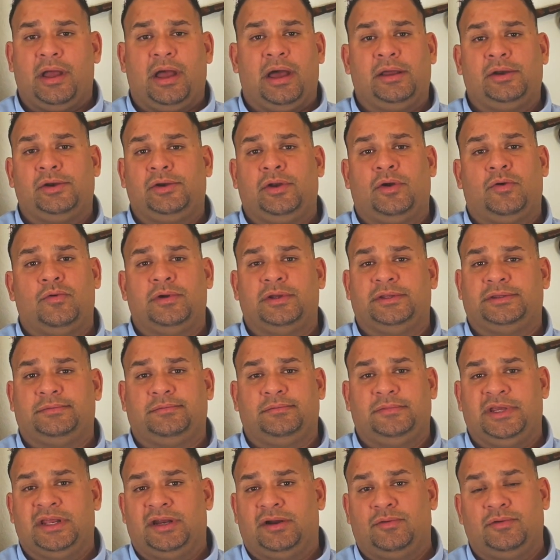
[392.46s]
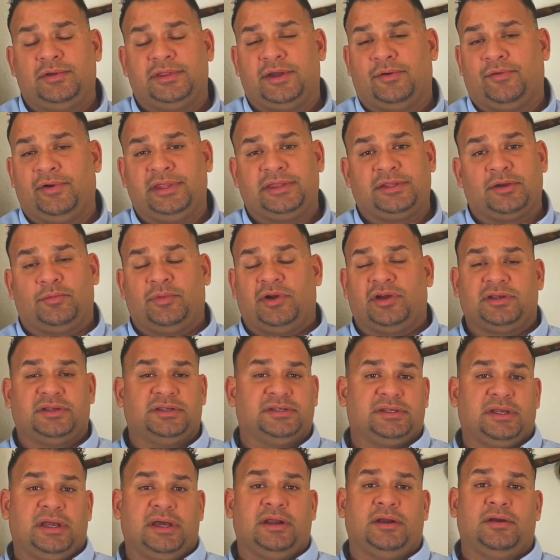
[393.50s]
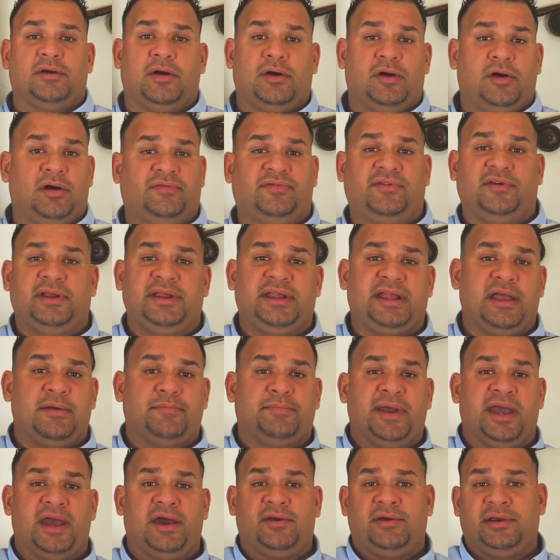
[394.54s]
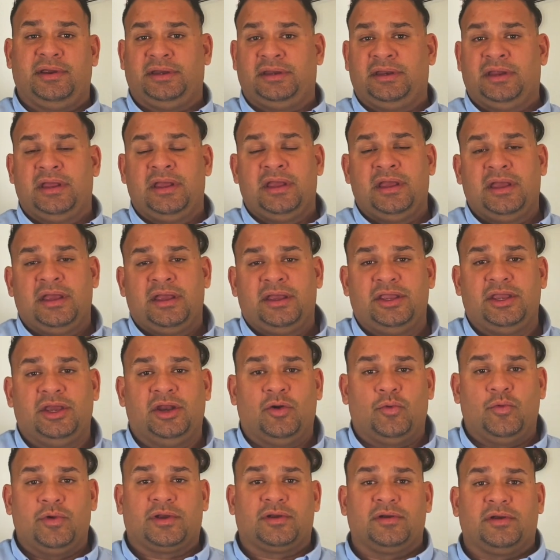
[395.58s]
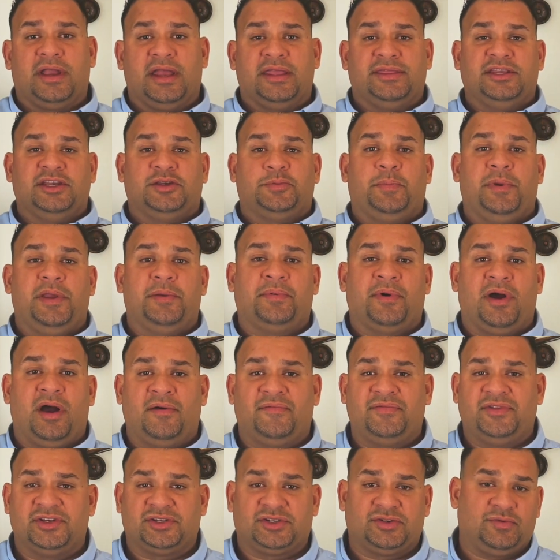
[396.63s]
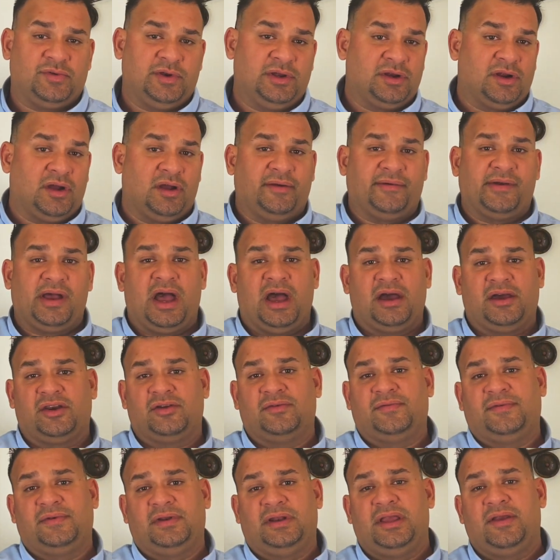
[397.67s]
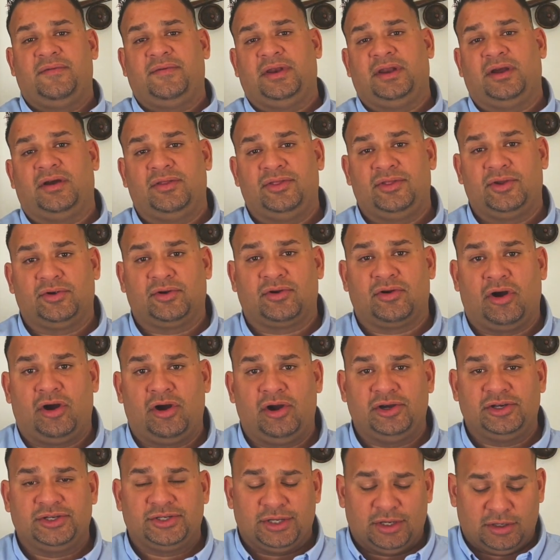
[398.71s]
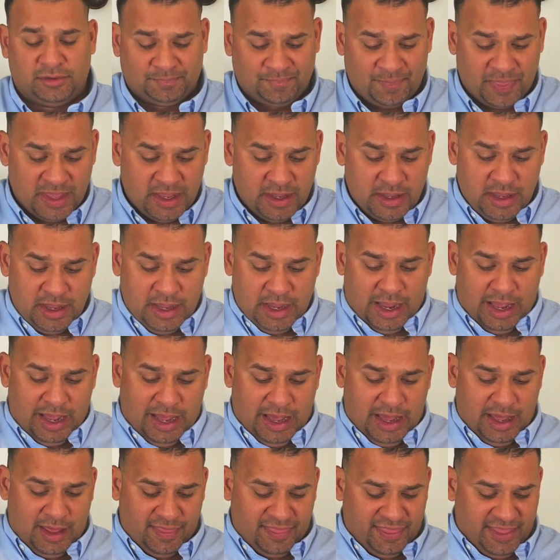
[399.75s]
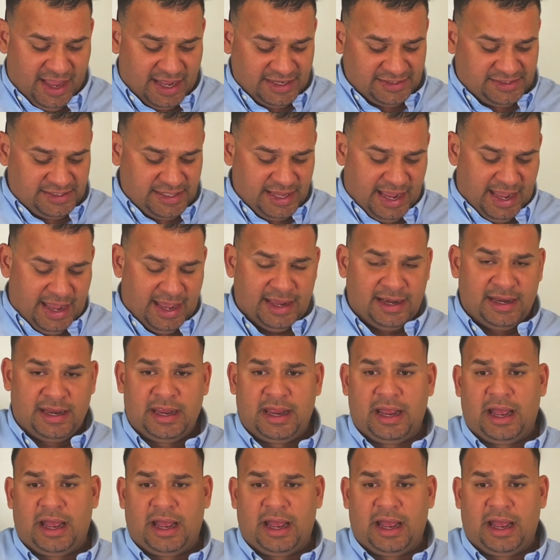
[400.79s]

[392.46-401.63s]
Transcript: don't know where where the rental market is gonna go. Hopefully, get better, and we could get these people off the street or out of living on their cars. So that's that.